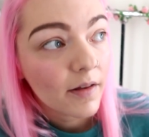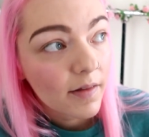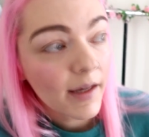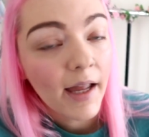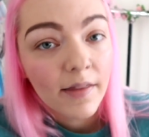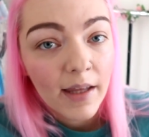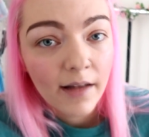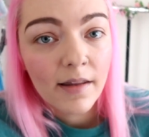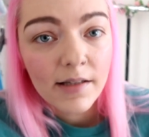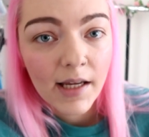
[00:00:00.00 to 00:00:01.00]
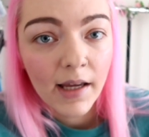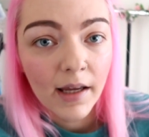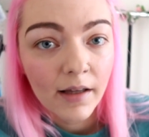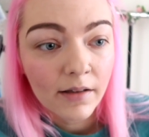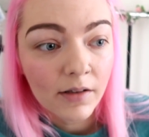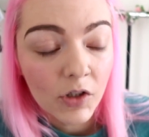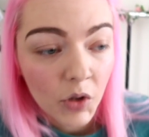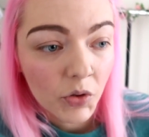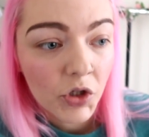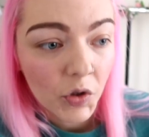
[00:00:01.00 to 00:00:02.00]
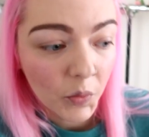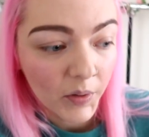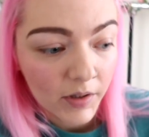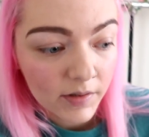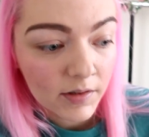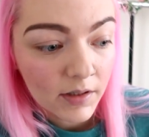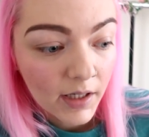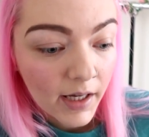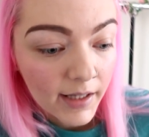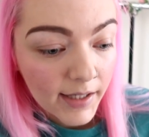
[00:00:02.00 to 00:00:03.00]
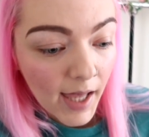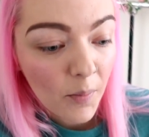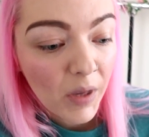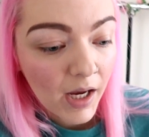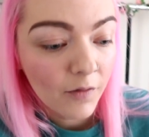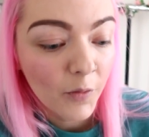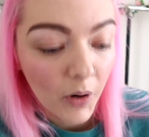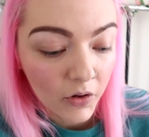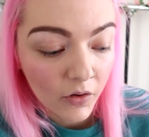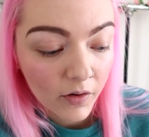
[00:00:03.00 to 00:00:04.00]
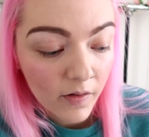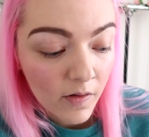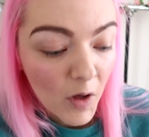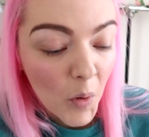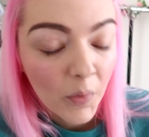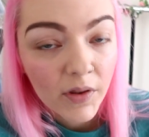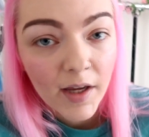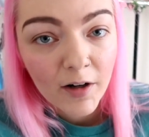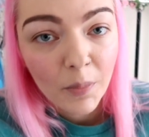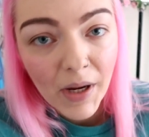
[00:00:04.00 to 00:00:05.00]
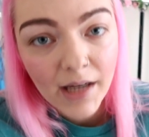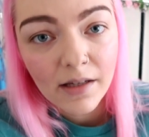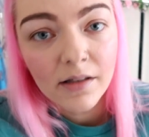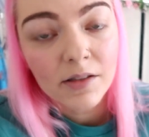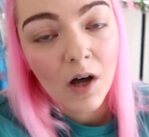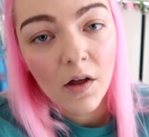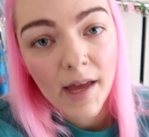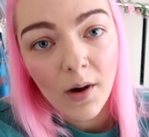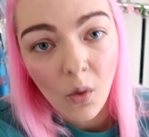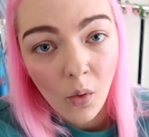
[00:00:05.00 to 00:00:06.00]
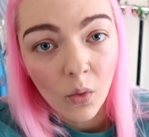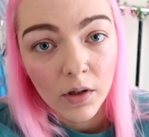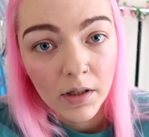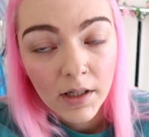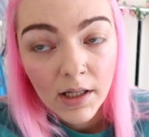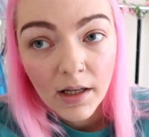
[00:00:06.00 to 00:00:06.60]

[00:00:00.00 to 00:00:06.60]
See, at the end of the day, YouTubers get paid for products, but their opinions are their own,